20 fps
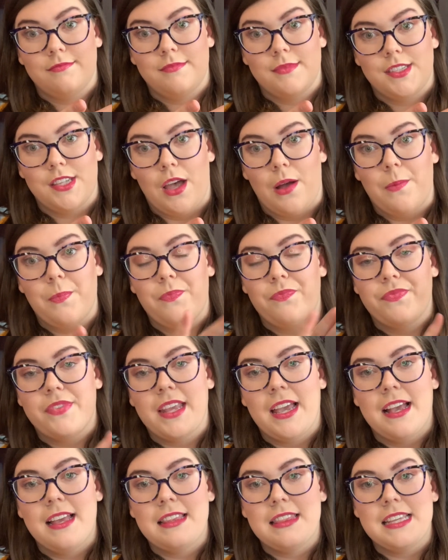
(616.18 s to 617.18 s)
So
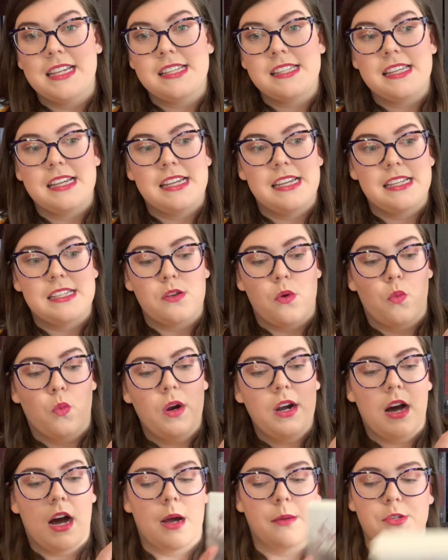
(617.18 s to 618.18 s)
this is
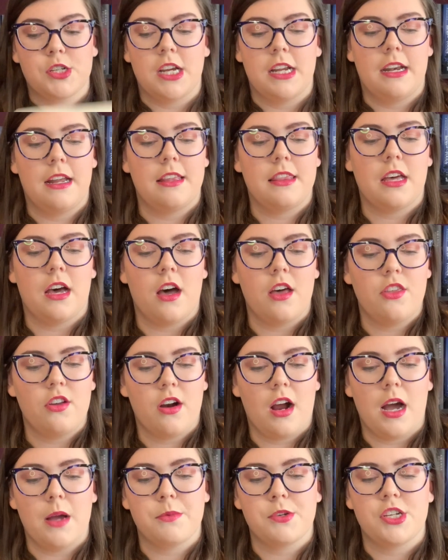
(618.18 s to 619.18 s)
one option. The other
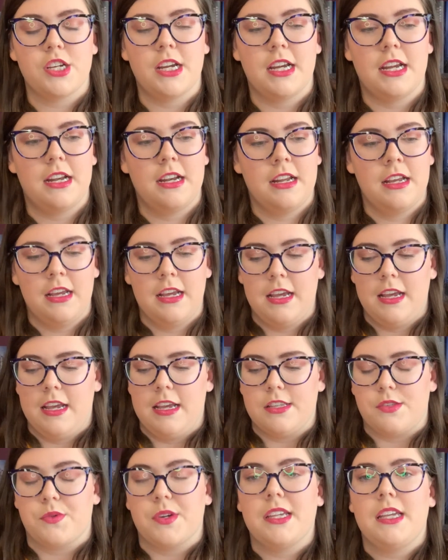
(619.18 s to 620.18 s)
option
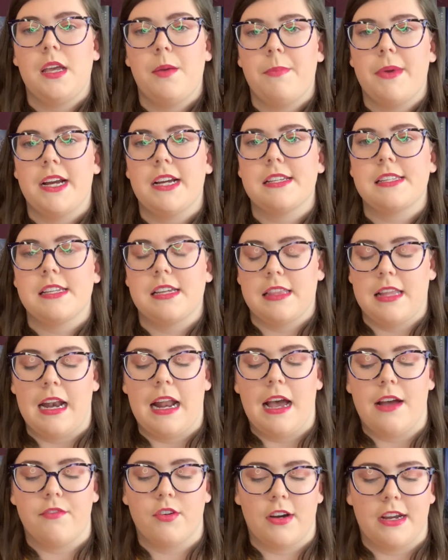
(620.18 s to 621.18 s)
is really embarrassing that I
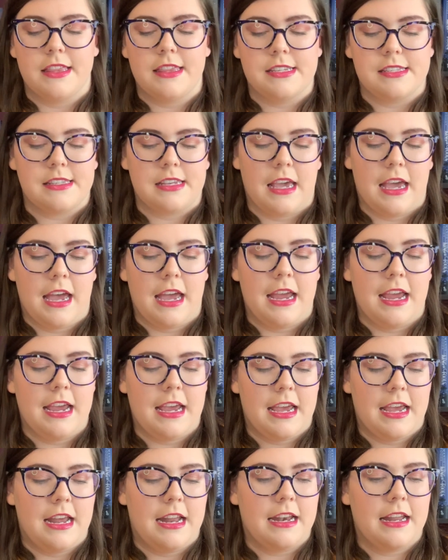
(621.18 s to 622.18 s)
haven't read this yet,
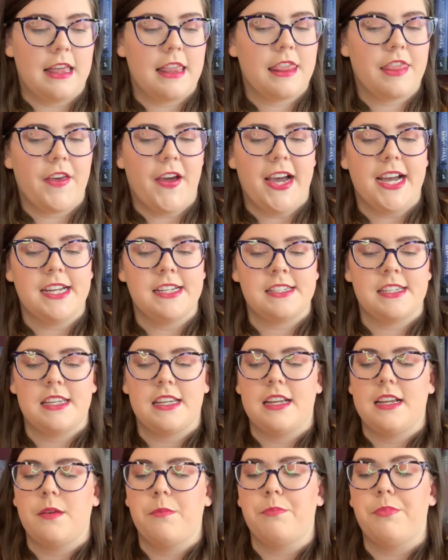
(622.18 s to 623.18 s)
and that
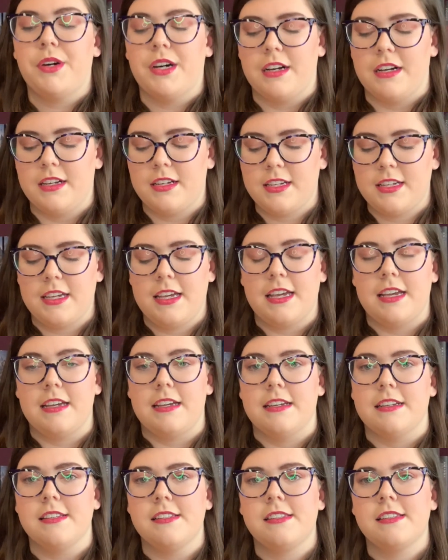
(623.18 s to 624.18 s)
book
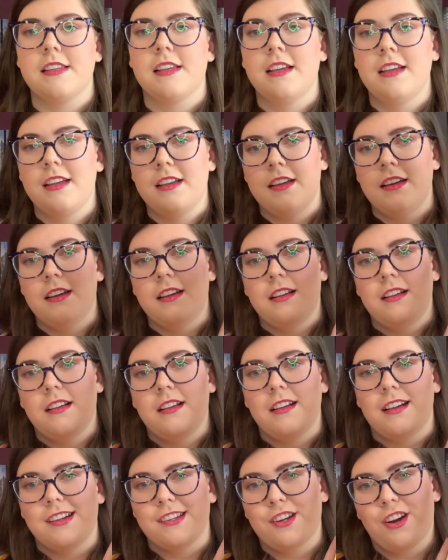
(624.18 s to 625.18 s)
is
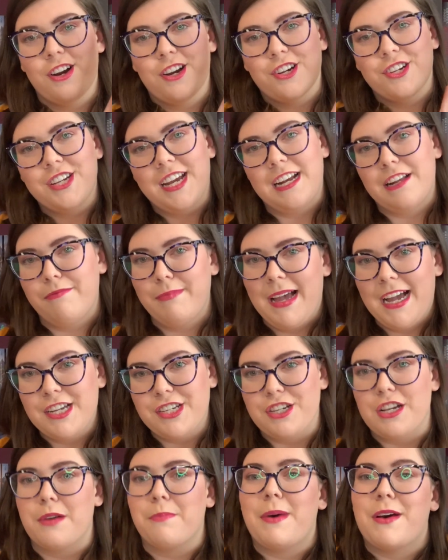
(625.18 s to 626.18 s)
A Darker Shade of
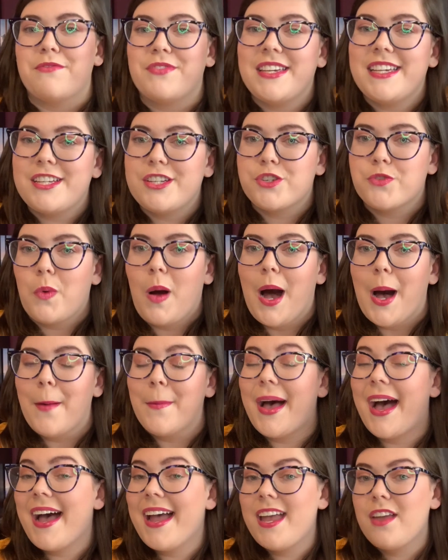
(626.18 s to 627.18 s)
Magic by V.E.
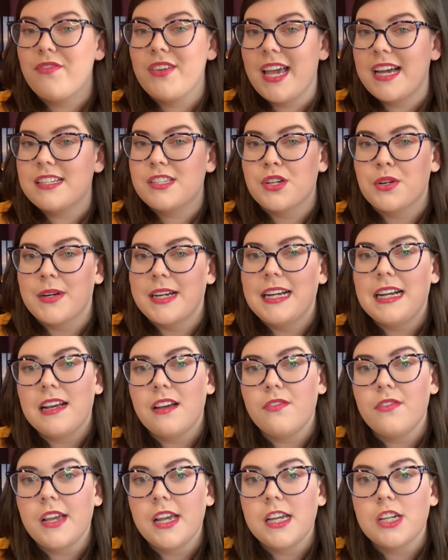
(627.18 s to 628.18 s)
Schwab. I have yet to read
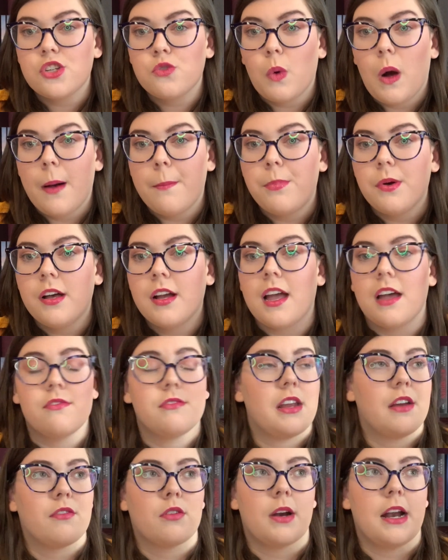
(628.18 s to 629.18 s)
a V.E. Schwab book. I've
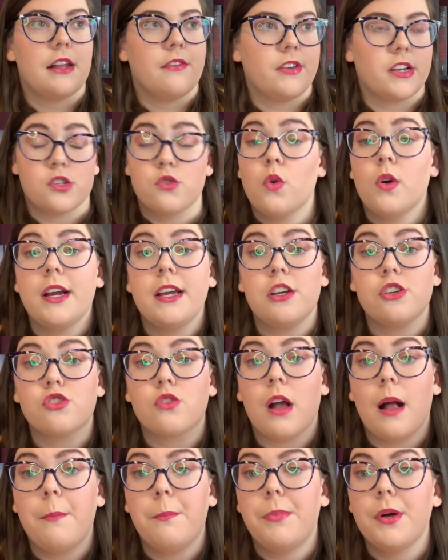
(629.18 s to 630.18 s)
never read a Victoria
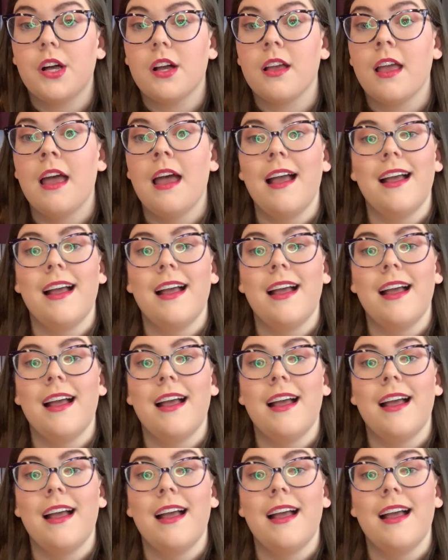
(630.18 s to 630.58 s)
Schwab book.